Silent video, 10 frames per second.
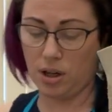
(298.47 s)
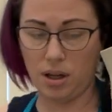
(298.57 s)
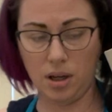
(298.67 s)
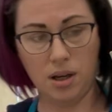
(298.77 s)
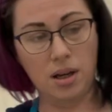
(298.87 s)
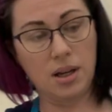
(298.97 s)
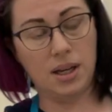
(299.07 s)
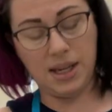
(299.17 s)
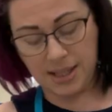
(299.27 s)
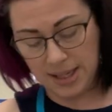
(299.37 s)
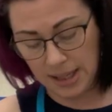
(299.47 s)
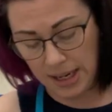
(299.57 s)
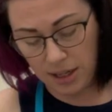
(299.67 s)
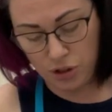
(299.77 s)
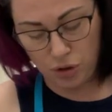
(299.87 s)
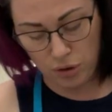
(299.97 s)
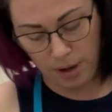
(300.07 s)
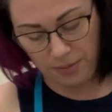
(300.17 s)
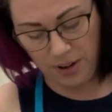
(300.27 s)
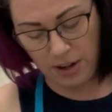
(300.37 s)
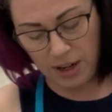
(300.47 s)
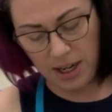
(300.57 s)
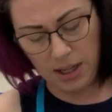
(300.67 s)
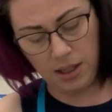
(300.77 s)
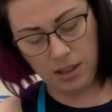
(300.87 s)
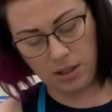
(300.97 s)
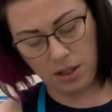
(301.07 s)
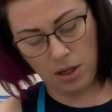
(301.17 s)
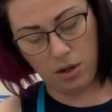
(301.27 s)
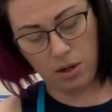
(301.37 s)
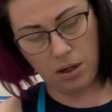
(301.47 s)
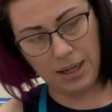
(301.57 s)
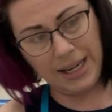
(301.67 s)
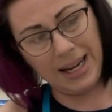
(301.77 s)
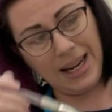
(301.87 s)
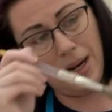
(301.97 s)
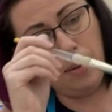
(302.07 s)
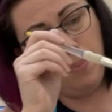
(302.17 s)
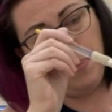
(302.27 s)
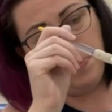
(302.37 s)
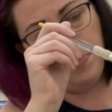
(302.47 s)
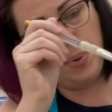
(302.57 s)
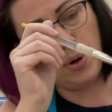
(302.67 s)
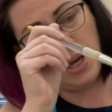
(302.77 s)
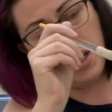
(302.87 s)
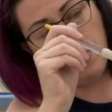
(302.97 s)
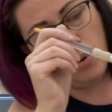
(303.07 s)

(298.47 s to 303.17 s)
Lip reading: gonna kiss it like a dewdrop fairy. So, boing,